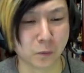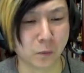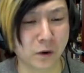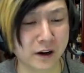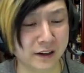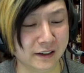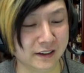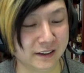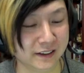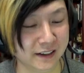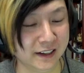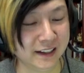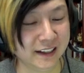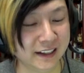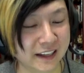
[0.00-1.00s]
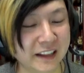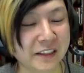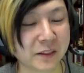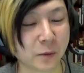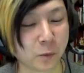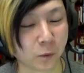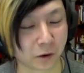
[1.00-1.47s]
What?
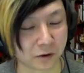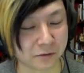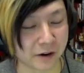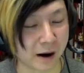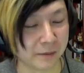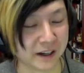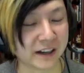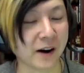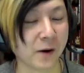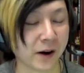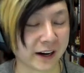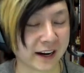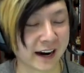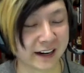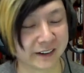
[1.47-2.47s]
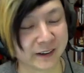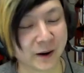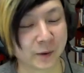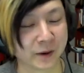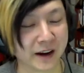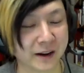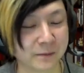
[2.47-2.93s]
In the word vomit. Oh, I got it.
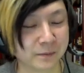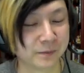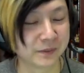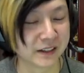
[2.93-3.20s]
Okay.